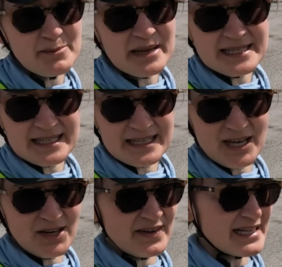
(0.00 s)
amazing
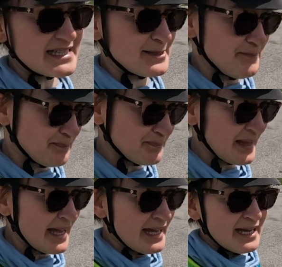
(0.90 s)
care of us.
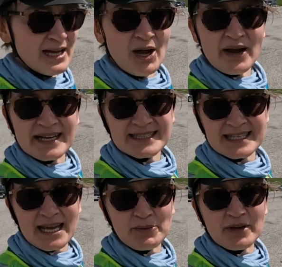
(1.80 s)
All right,
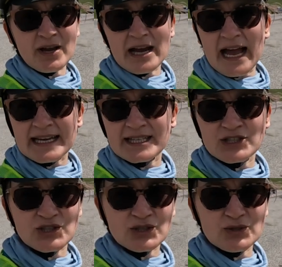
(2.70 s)
today we are heading
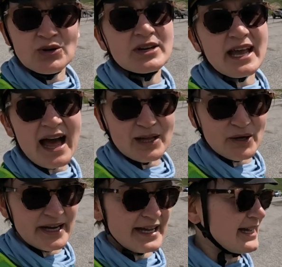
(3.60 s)
to
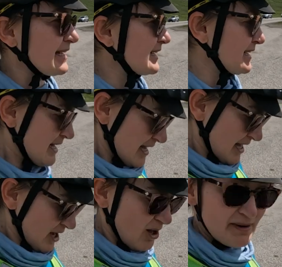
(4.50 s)
Calgary
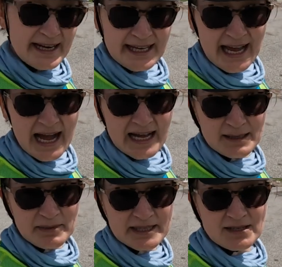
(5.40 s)
already had
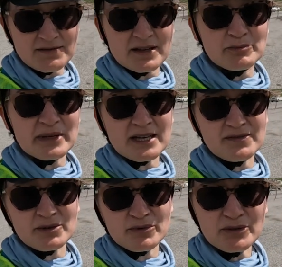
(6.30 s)
a bit of a bit
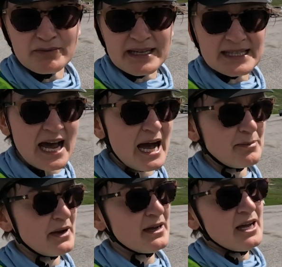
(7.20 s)
of a route
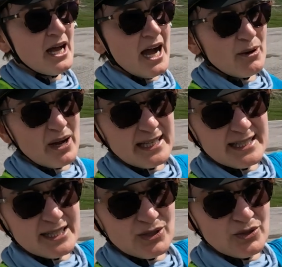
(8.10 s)
mishap. I
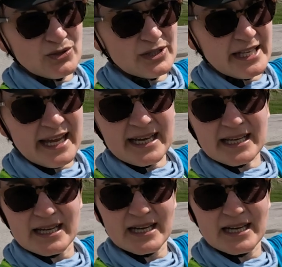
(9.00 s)
wanted to take